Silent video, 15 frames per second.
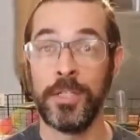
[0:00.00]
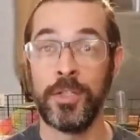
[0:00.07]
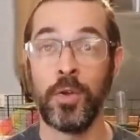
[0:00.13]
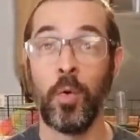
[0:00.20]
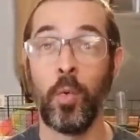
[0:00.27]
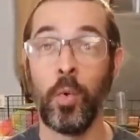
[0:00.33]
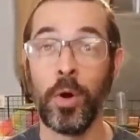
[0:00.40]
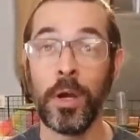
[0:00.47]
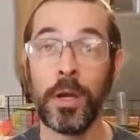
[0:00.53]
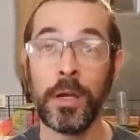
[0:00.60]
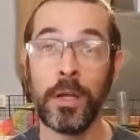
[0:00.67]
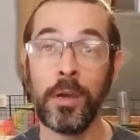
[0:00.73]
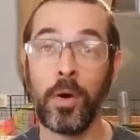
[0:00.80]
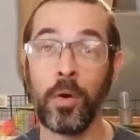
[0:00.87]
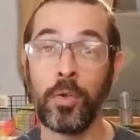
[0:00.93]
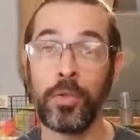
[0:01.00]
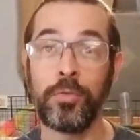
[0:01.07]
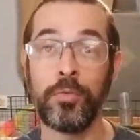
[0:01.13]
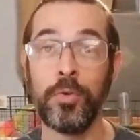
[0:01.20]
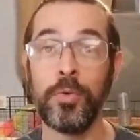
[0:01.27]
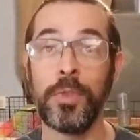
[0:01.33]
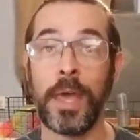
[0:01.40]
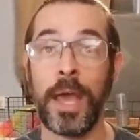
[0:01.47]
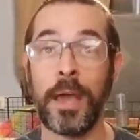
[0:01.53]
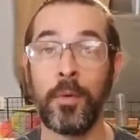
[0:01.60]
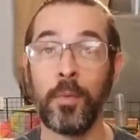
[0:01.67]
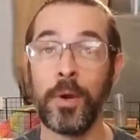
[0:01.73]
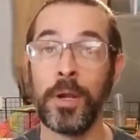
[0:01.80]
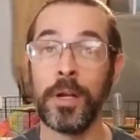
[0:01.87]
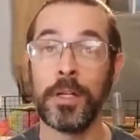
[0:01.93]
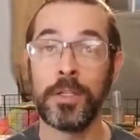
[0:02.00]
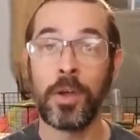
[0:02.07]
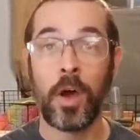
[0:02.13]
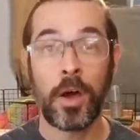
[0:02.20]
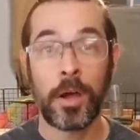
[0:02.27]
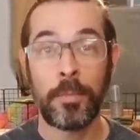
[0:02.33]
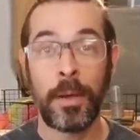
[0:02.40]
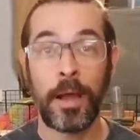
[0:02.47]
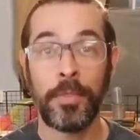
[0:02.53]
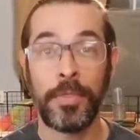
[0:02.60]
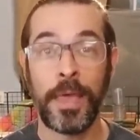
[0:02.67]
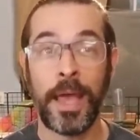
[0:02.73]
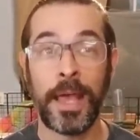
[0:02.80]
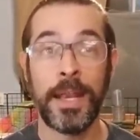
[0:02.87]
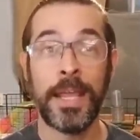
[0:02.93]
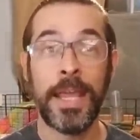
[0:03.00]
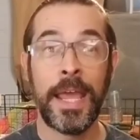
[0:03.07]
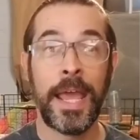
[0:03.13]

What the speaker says: So we're going to go through that, we're going to talk about that,